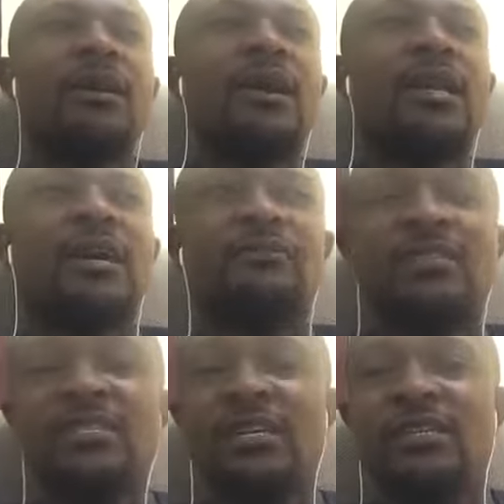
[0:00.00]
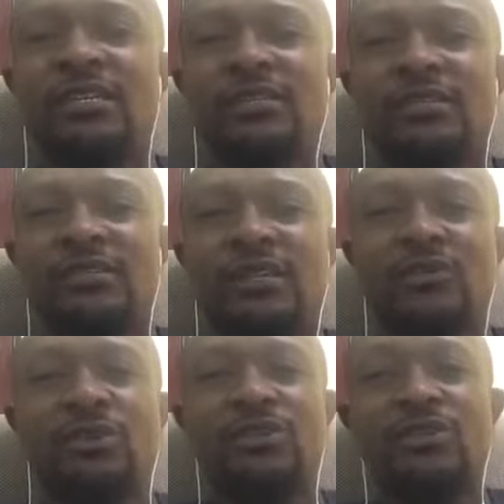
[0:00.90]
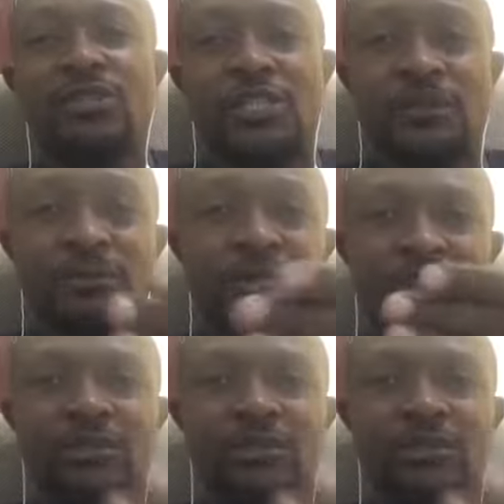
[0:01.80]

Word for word: And I've decided that we're going to split the